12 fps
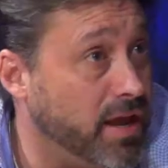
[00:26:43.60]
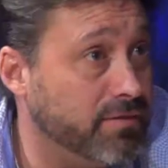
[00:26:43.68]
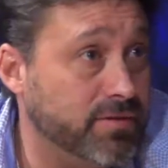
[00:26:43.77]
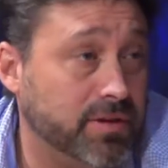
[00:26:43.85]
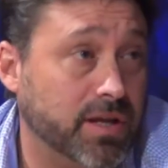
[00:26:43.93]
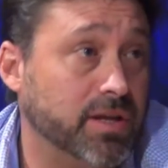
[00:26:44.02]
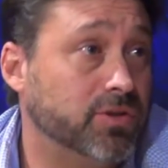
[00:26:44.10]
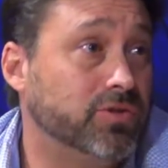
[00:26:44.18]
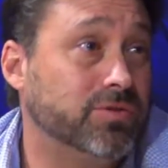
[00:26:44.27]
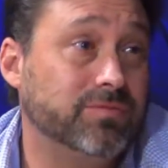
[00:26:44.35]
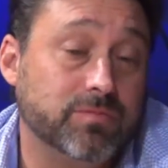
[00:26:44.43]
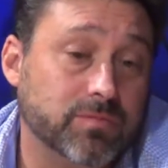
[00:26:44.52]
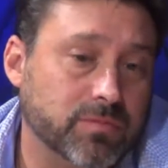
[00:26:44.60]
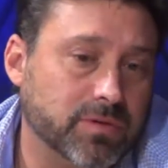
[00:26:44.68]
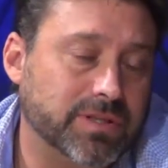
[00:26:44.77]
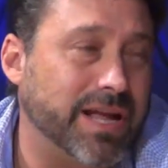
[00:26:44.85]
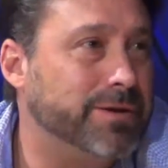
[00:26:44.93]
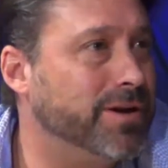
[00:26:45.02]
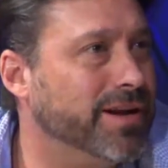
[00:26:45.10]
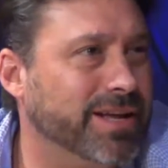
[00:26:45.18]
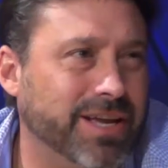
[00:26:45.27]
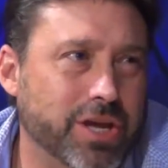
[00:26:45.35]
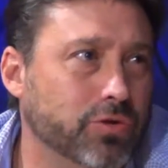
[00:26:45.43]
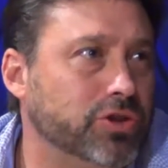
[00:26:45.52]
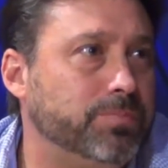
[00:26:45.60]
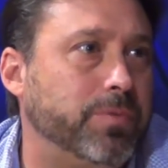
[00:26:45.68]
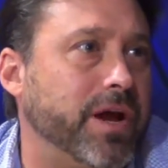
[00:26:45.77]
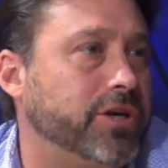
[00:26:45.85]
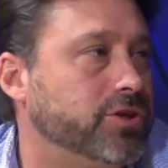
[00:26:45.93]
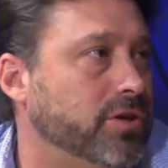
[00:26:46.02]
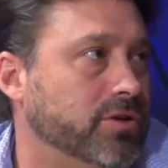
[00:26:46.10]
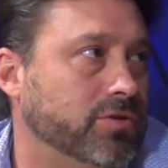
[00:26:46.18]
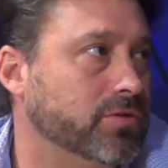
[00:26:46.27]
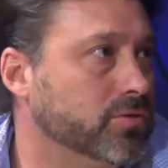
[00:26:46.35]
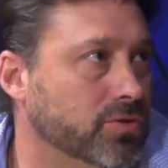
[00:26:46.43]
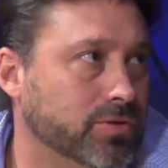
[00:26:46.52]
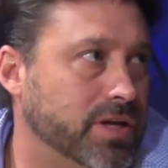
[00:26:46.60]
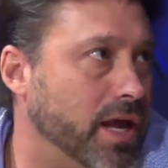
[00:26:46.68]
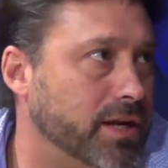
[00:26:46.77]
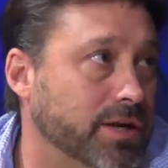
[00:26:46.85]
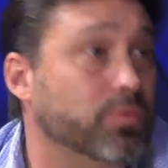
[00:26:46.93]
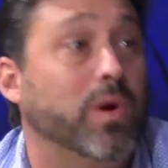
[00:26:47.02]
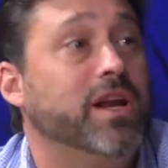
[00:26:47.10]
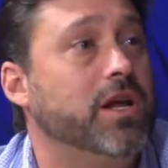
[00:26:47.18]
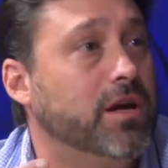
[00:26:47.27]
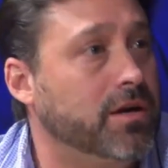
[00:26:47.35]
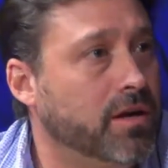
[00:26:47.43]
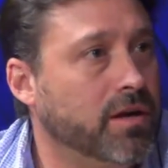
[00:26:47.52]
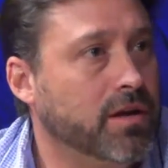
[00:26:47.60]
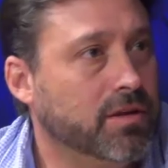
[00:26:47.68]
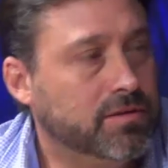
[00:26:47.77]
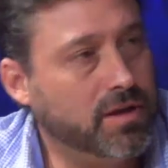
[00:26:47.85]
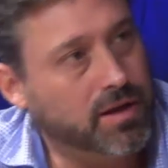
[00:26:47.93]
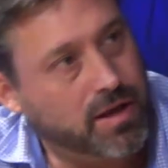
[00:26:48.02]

have uh, that huge pressure to do that in one year. They